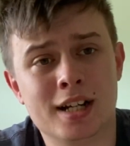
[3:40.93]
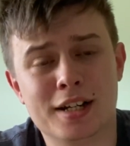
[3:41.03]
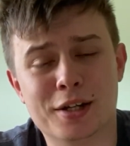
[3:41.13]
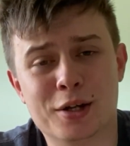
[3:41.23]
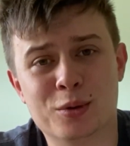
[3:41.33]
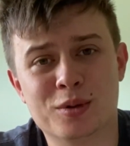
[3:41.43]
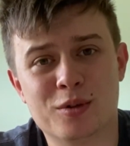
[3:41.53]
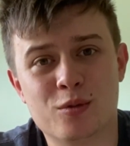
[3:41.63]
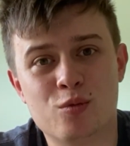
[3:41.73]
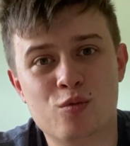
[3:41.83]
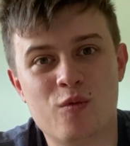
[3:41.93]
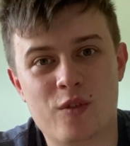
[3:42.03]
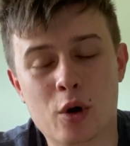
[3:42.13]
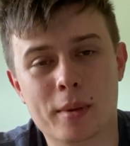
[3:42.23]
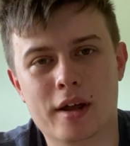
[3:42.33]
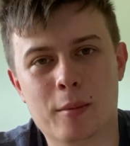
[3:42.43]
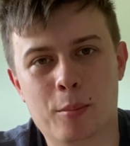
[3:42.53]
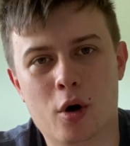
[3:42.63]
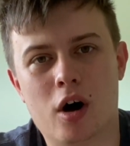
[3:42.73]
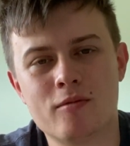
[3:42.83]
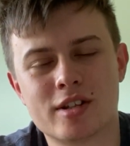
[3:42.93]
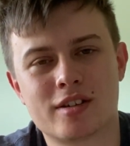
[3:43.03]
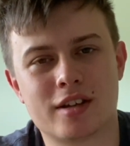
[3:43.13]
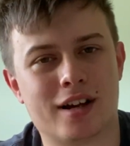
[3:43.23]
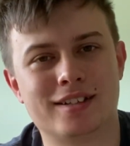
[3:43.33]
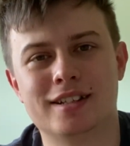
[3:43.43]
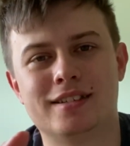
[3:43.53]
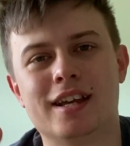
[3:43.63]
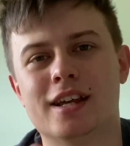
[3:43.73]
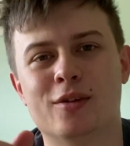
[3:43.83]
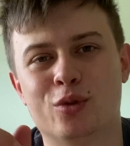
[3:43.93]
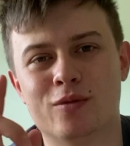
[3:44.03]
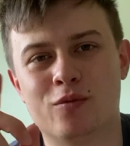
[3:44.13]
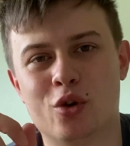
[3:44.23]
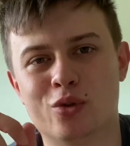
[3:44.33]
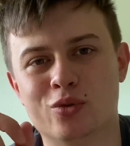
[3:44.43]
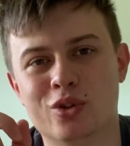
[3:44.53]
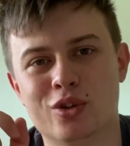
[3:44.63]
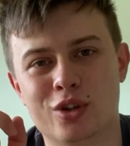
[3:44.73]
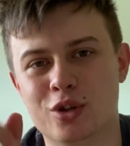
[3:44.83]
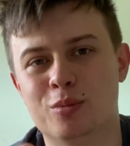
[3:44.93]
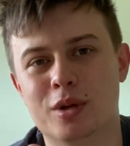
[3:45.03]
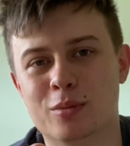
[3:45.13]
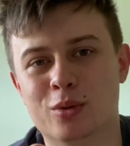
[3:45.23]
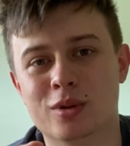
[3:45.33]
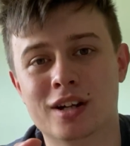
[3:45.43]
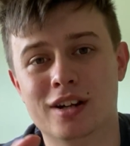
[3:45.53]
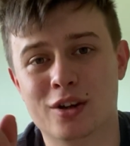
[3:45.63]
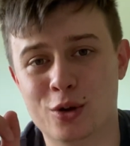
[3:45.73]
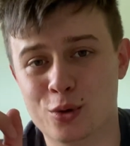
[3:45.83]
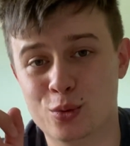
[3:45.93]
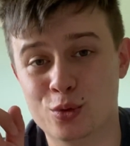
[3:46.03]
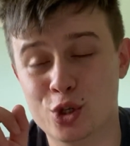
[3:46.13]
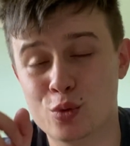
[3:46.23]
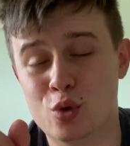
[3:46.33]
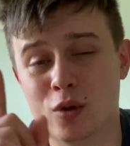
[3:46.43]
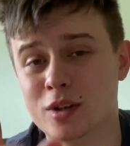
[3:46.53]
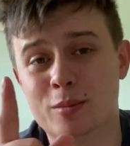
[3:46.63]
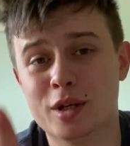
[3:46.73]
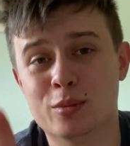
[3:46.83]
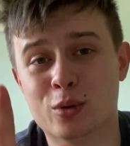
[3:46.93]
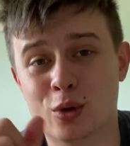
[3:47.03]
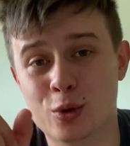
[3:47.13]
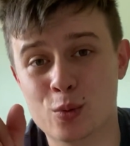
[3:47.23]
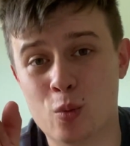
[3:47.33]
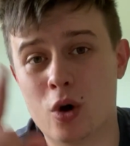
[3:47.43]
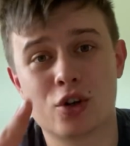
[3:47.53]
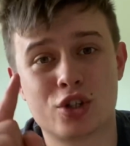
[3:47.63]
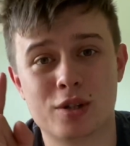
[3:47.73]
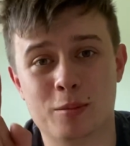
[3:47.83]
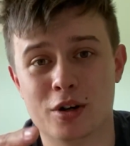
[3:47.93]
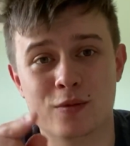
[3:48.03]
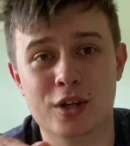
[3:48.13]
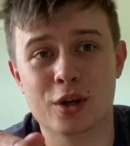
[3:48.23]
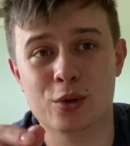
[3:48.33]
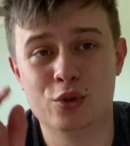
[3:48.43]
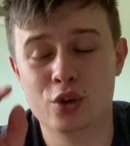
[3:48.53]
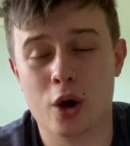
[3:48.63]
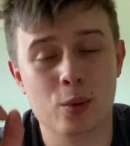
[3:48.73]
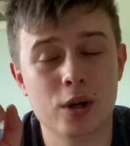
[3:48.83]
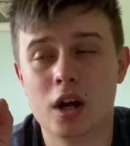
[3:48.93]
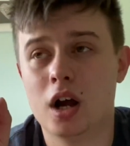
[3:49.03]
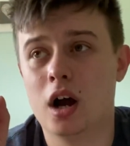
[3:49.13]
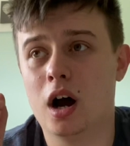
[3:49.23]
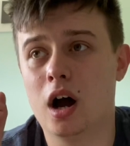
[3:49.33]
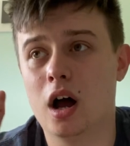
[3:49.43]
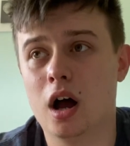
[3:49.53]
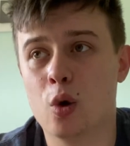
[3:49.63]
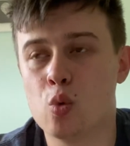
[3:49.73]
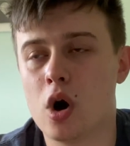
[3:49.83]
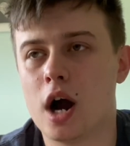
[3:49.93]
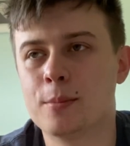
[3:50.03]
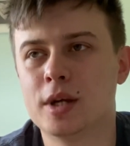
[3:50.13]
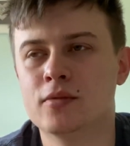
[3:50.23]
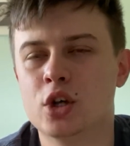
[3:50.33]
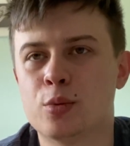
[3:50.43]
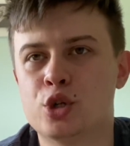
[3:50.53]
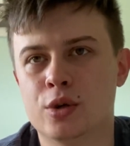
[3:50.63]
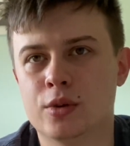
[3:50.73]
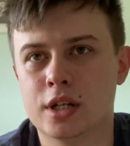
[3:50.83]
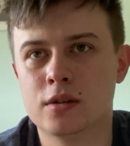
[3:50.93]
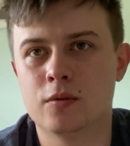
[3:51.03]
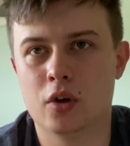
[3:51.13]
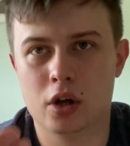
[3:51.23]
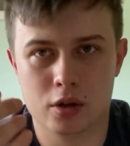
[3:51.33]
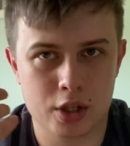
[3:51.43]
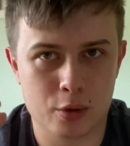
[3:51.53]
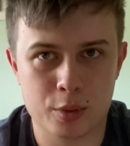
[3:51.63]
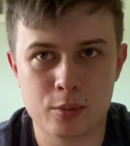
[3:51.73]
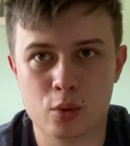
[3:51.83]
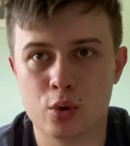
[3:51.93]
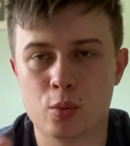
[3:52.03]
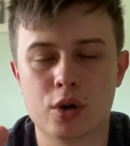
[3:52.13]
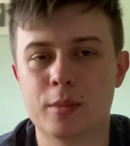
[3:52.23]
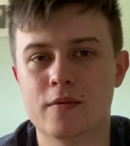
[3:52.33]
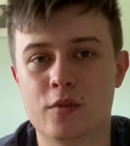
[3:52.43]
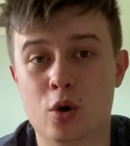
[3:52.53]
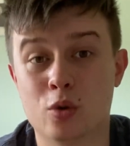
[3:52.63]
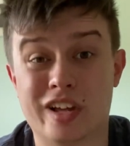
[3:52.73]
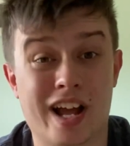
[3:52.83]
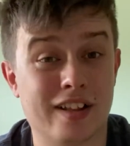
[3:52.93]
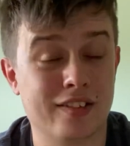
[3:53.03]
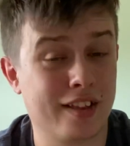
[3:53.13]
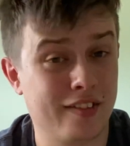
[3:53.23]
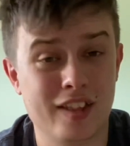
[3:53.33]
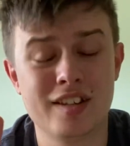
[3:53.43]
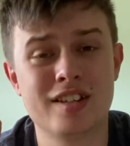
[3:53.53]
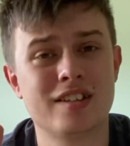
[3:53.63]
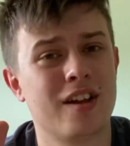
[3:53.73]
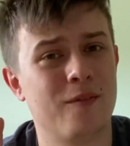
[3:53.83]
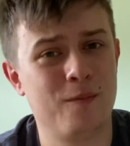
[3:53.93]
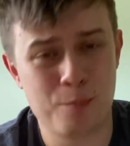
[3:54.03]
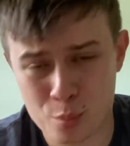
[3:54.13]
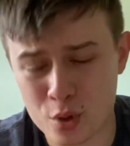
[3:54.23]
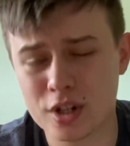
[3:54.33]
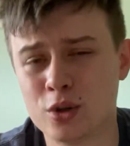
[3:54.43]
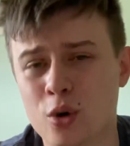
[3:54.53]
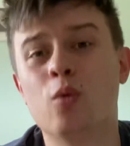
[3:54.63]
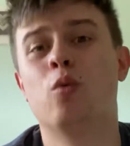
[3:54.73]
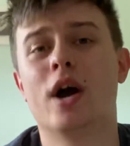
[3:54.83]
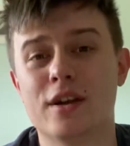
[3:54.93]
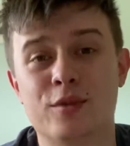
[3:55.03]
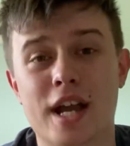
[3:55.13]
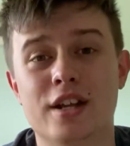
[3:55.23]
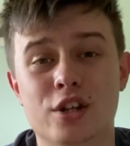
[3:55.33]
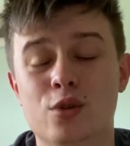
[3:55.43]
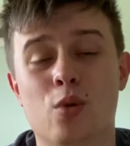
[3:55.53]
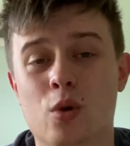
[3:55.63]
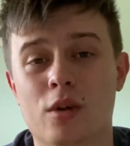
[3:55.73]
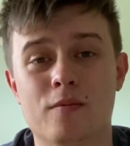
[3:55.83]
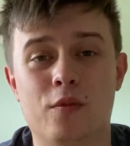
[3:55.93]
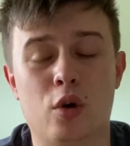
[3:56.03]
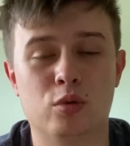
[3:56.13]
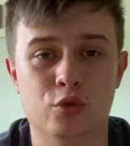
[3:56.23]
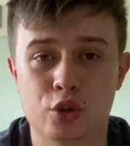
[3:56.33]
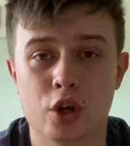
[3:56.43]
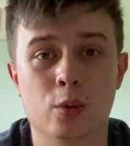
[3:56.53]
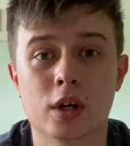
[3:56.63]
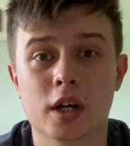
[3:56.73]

you know, filming it. But obviously I did say it would involve you people, who you lovely people who watch my videos. So I'm giving the opportunity for, you know, people who want to be involved, and this is a pretty cool way of getting you all involved. So